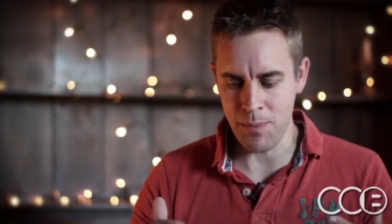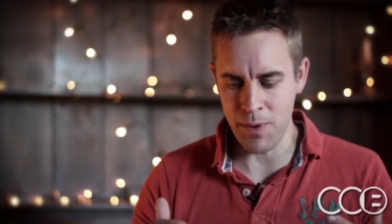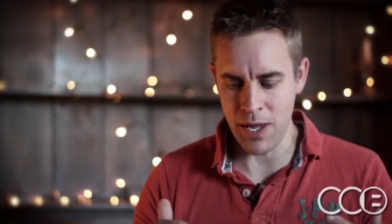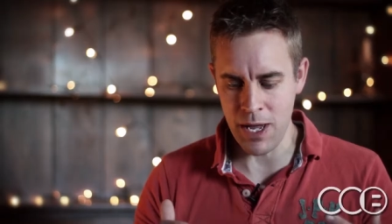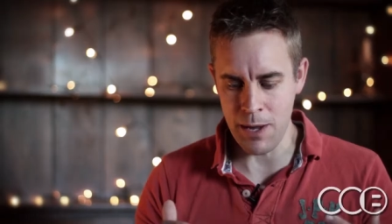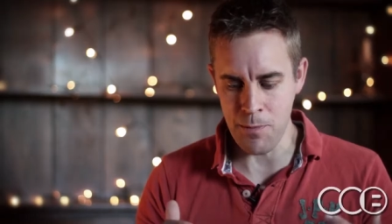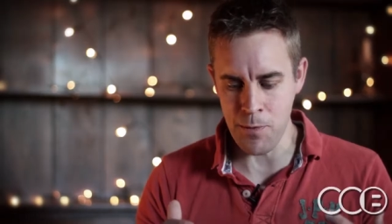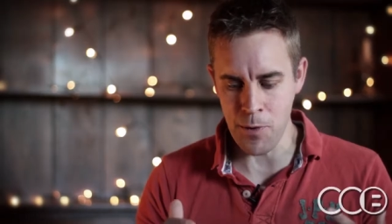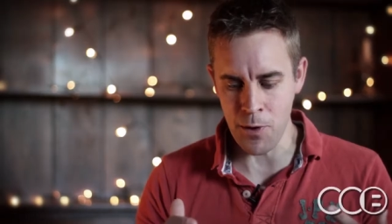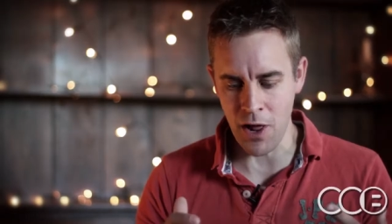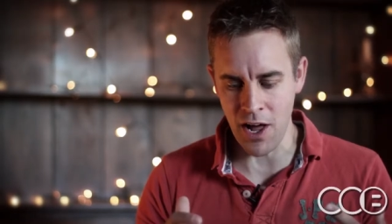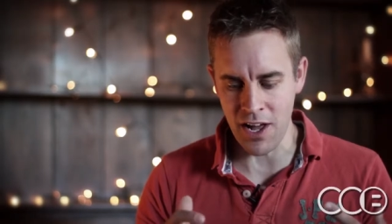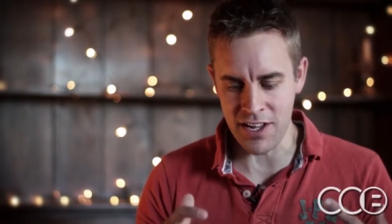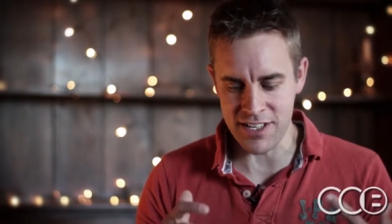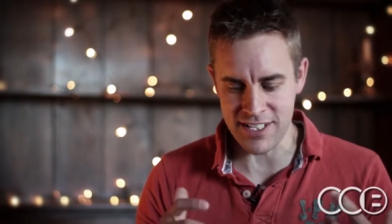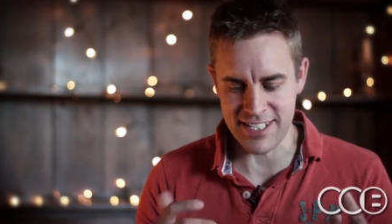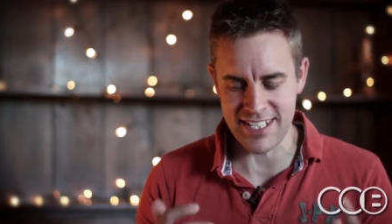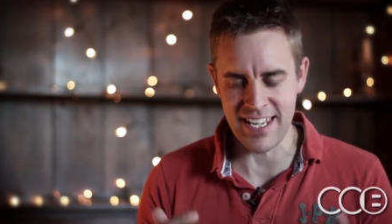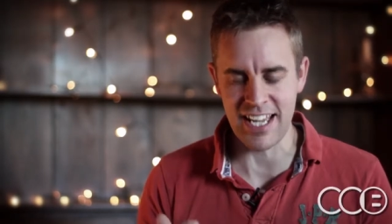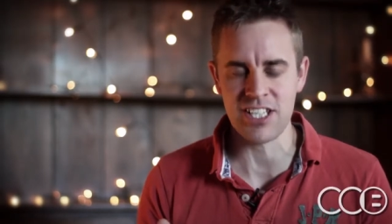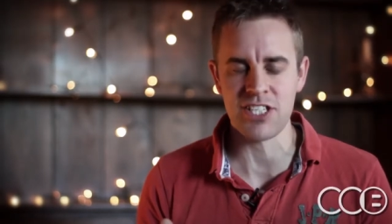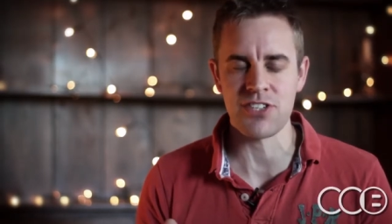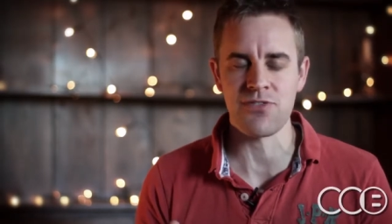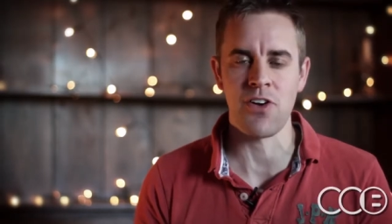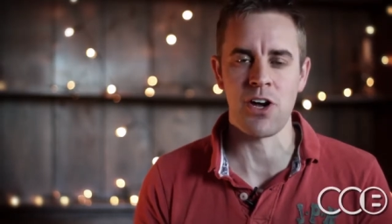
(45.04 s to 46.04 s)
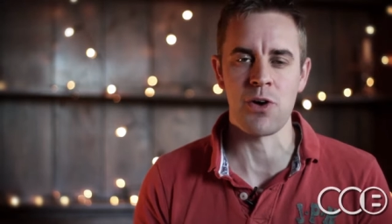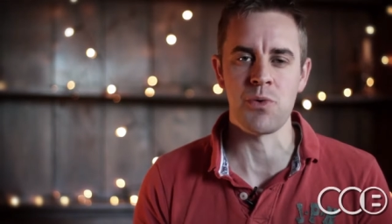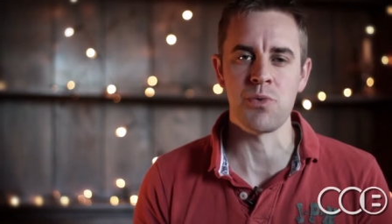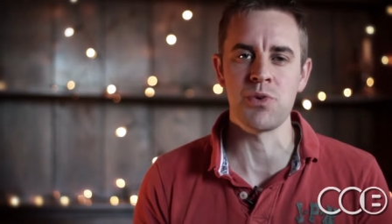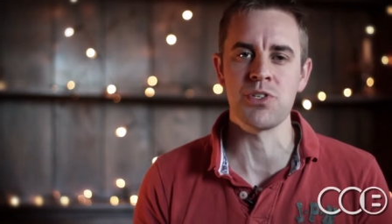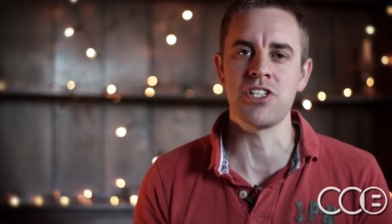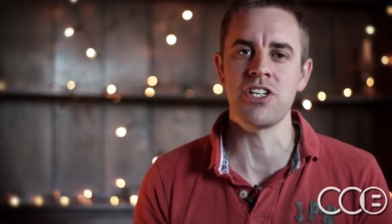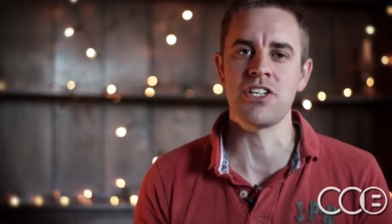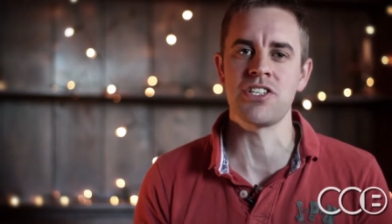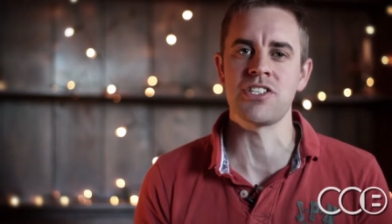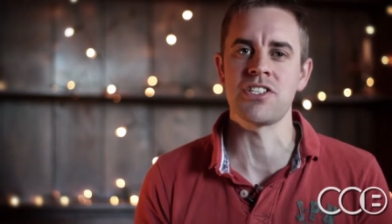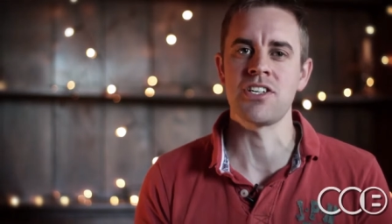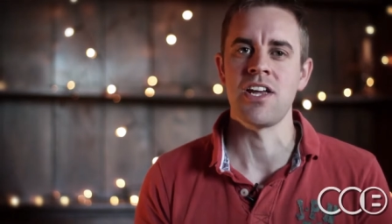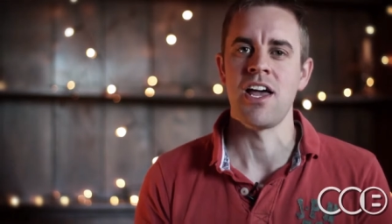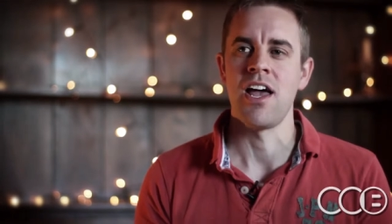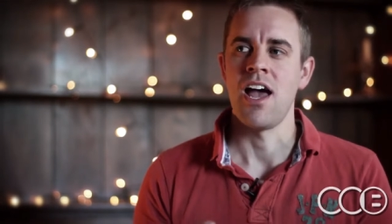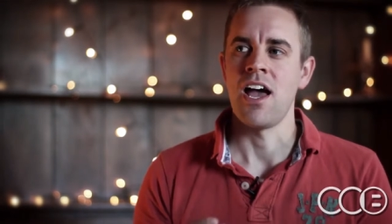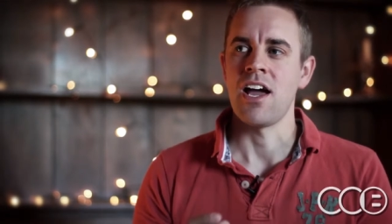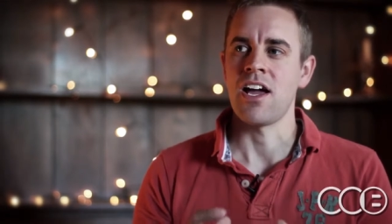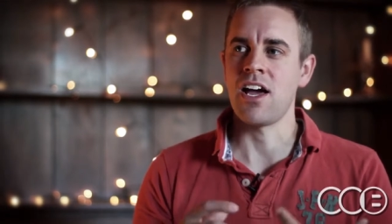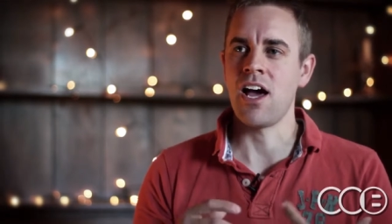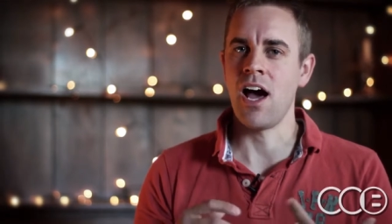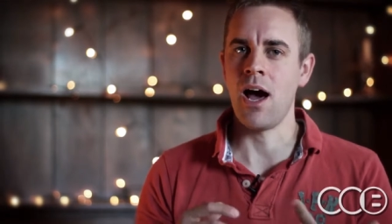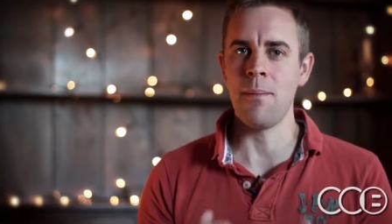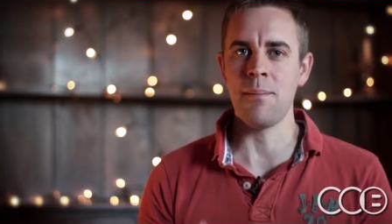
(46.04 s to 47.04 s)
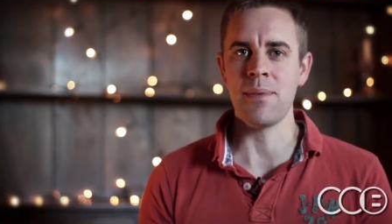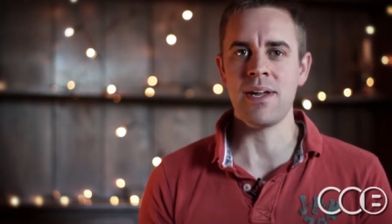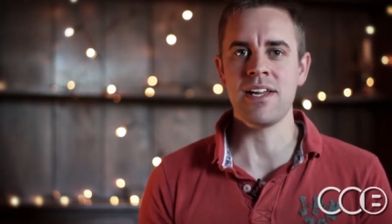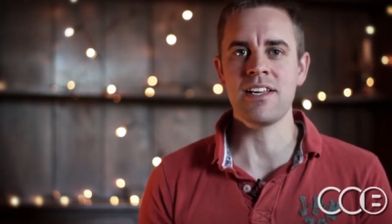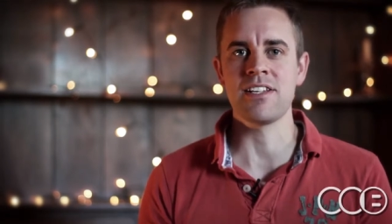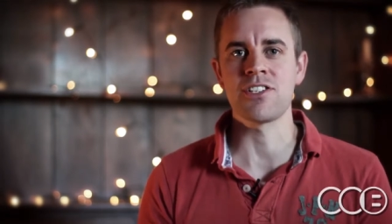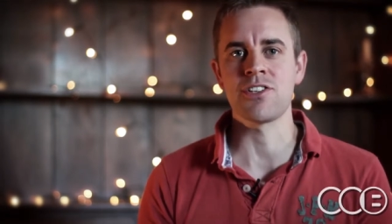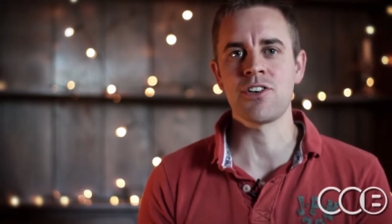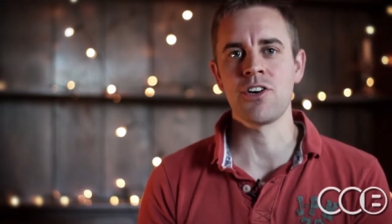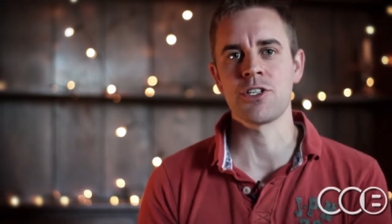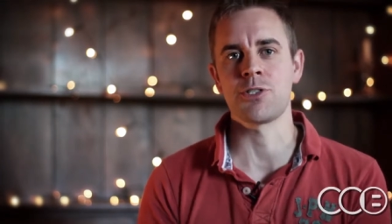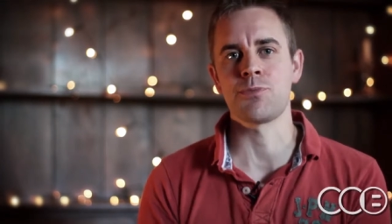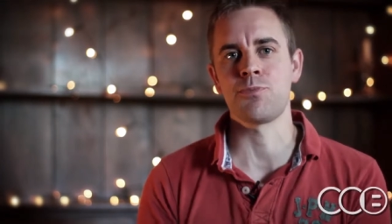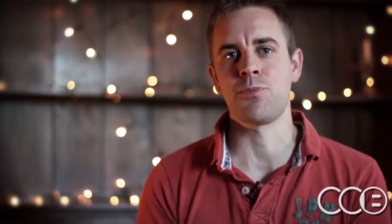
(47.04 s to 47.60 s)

people aren't satisfied with just coming into God's